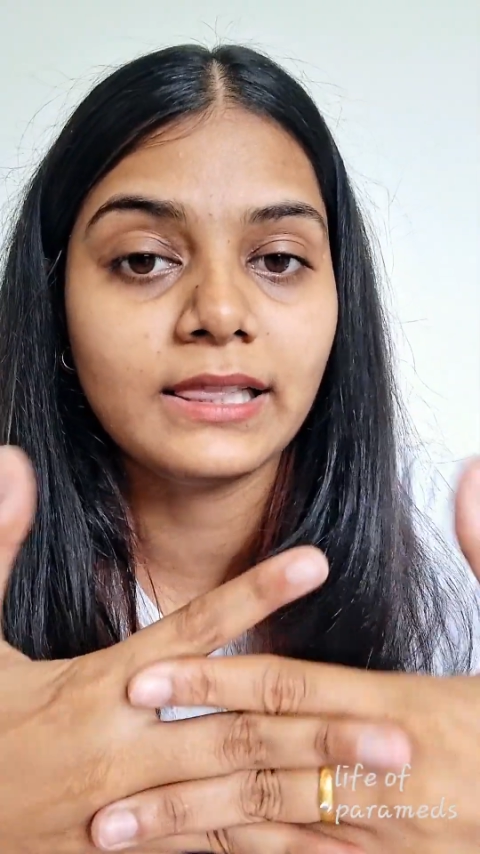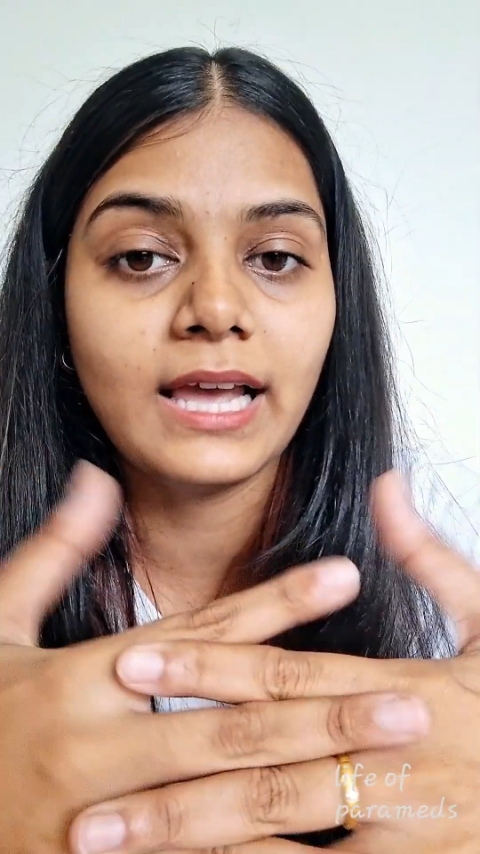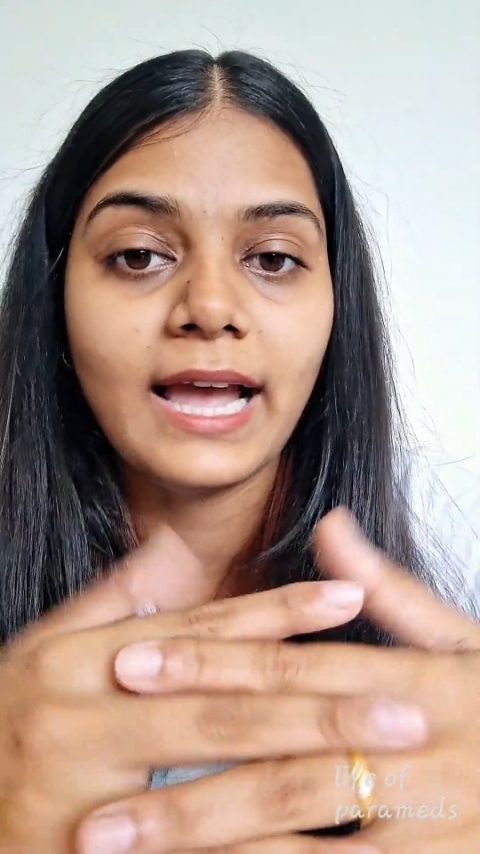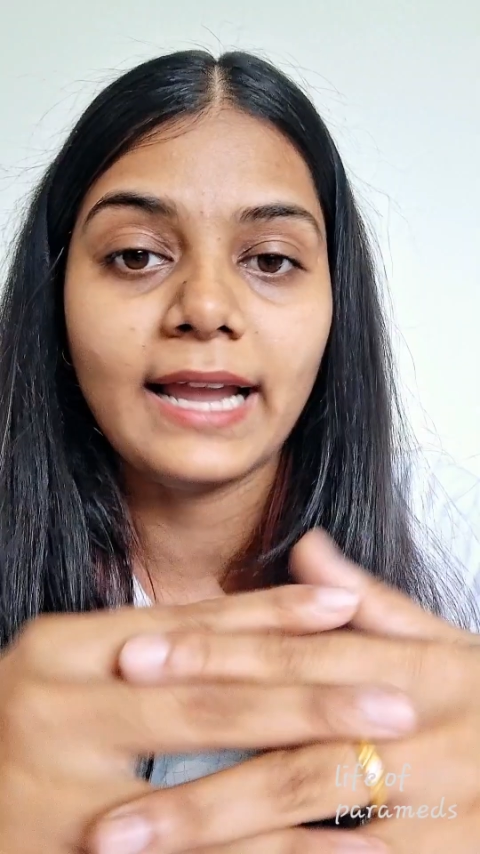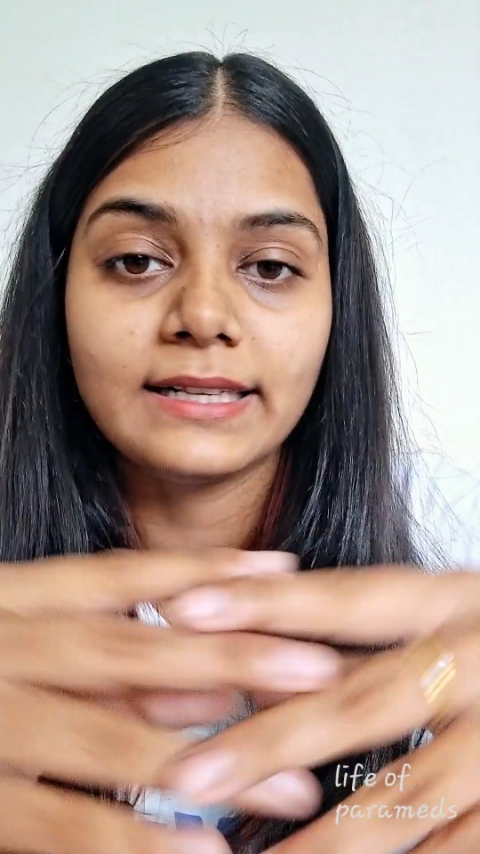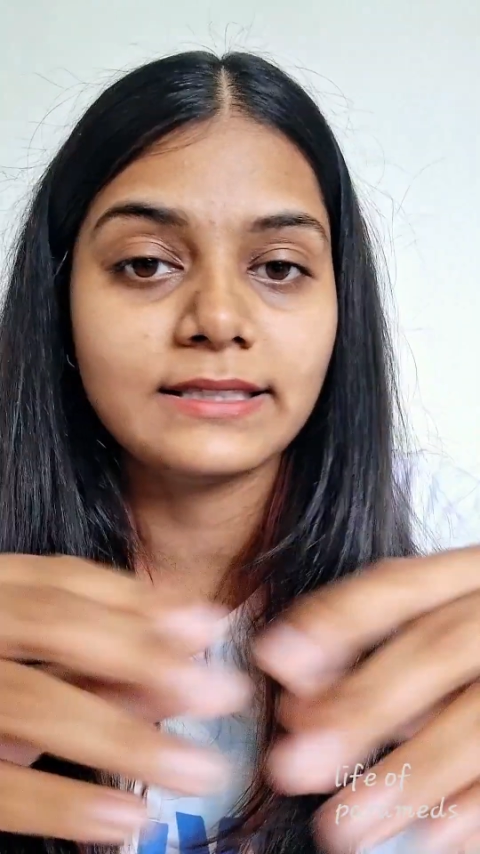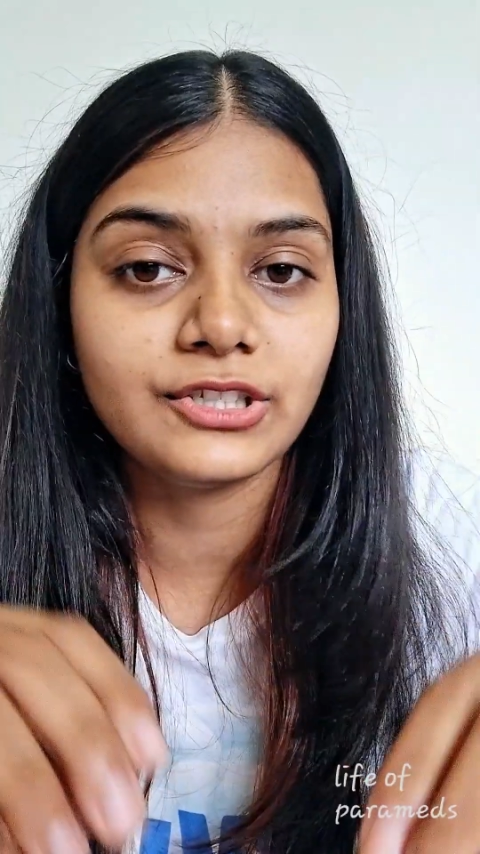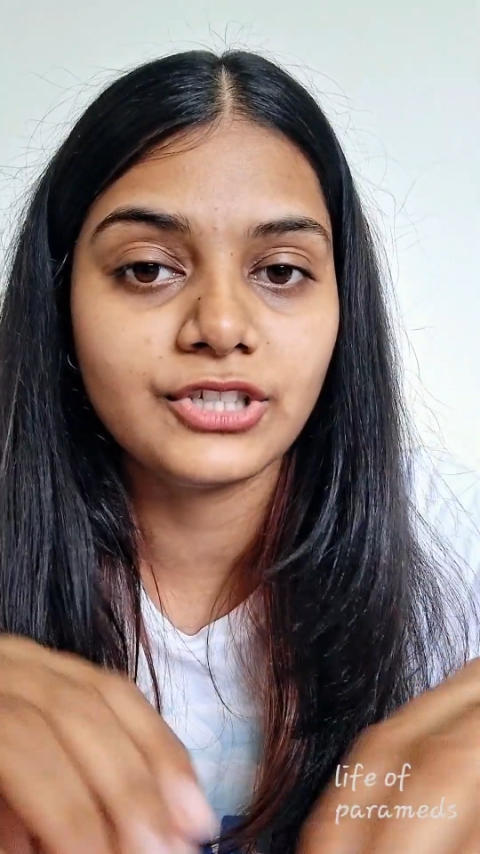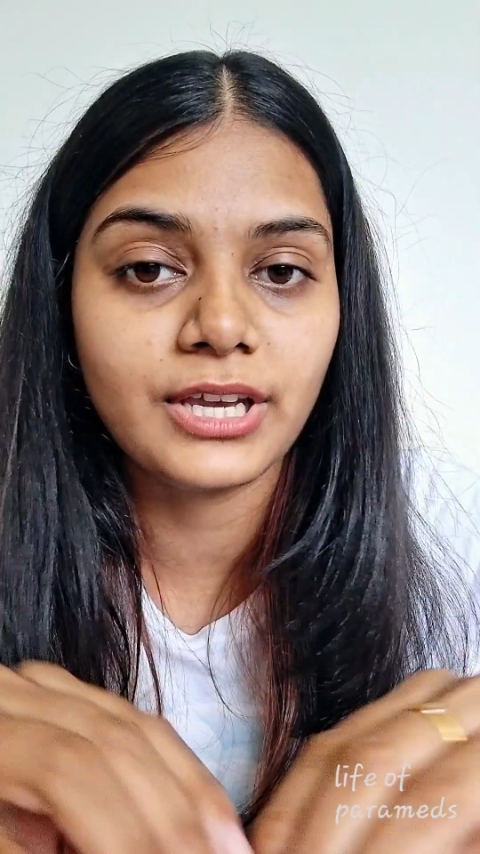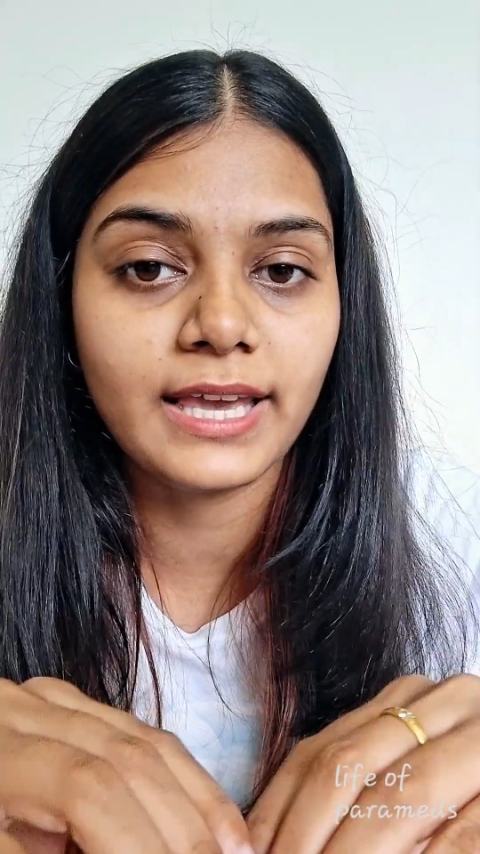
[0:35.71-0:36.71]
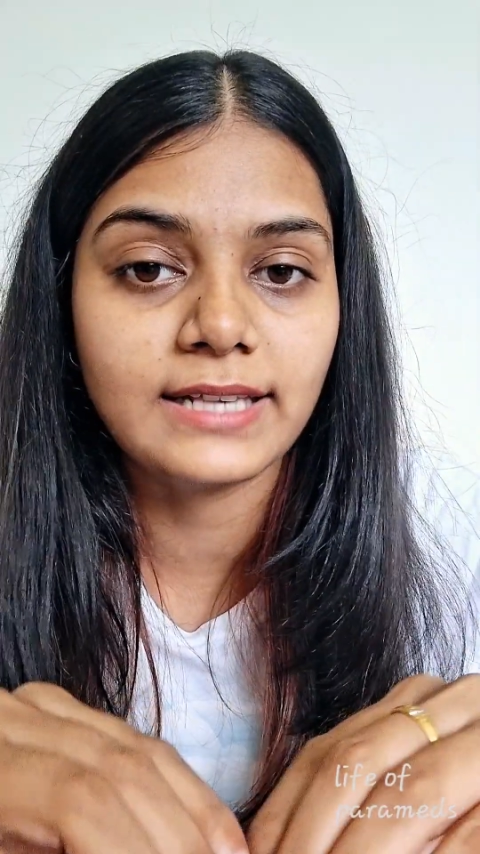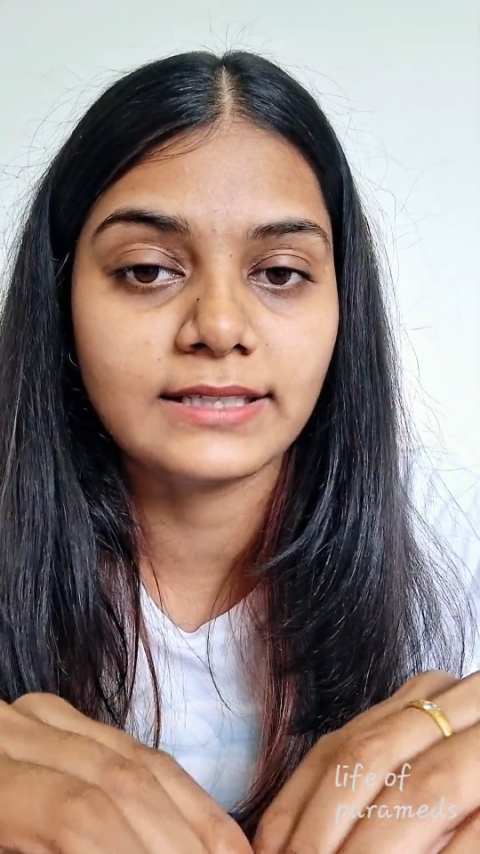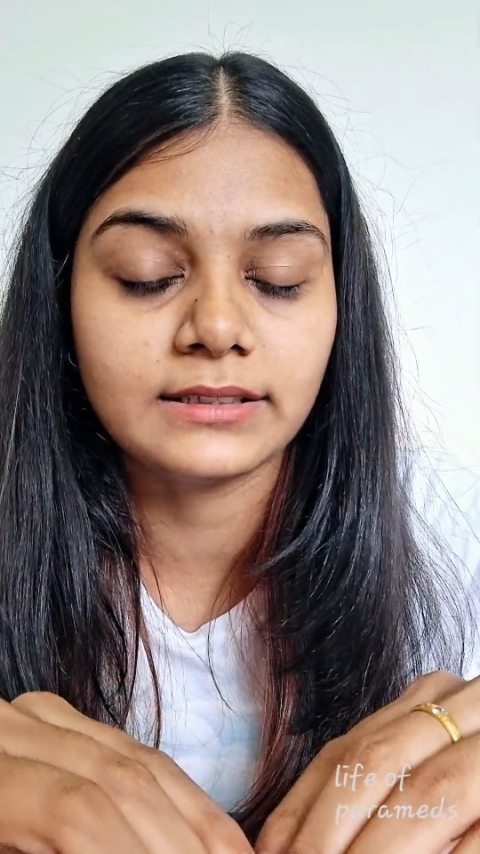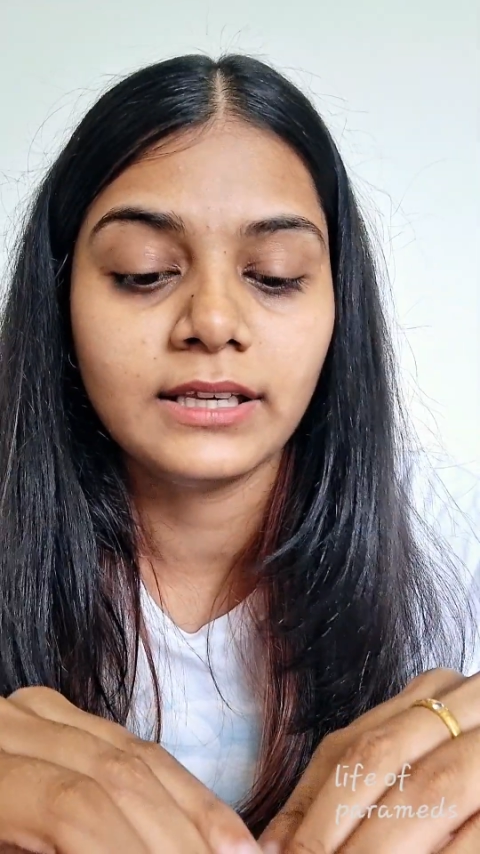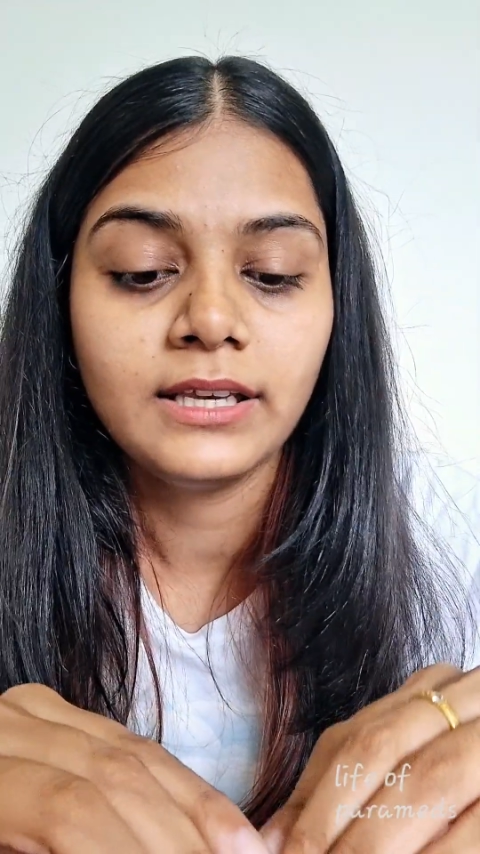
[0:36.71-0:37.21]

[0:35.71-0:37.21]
the anesthesia gases.